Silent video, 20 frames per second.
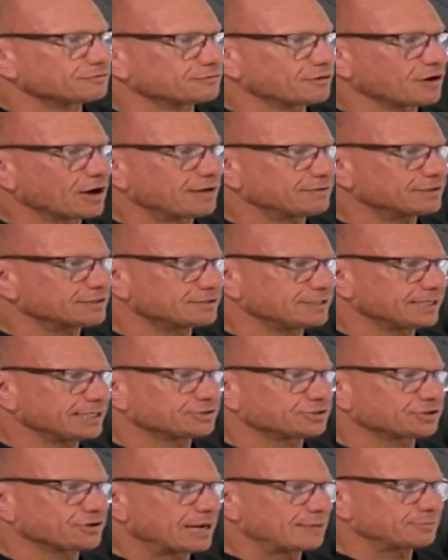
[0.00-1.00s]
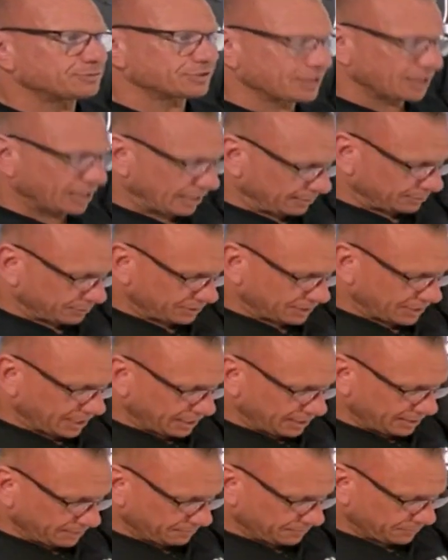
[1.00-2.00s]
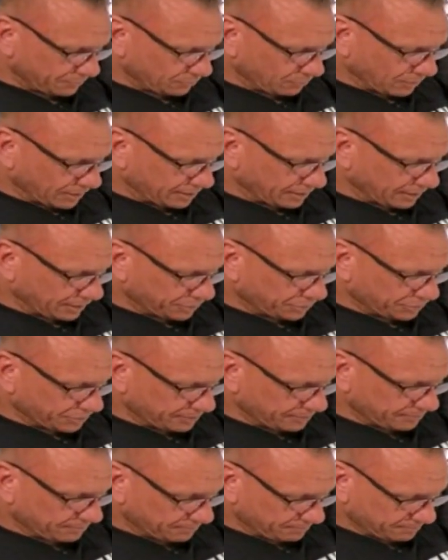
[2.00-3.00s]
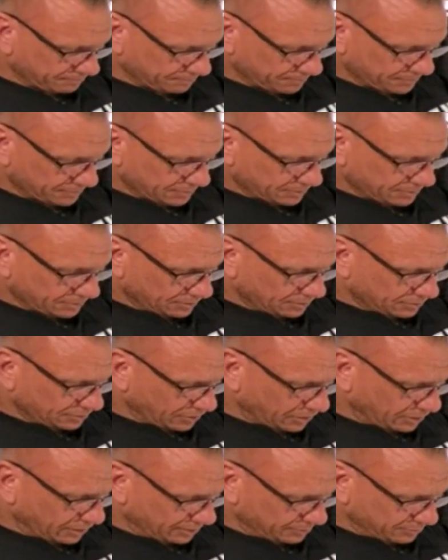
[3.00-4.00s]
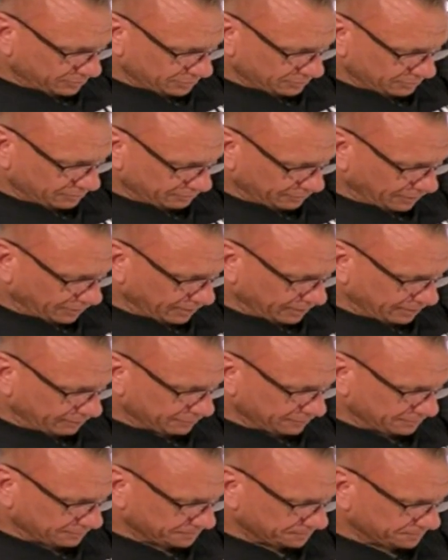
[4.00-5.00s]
and 6 grams of carbs a day. 100 times 5.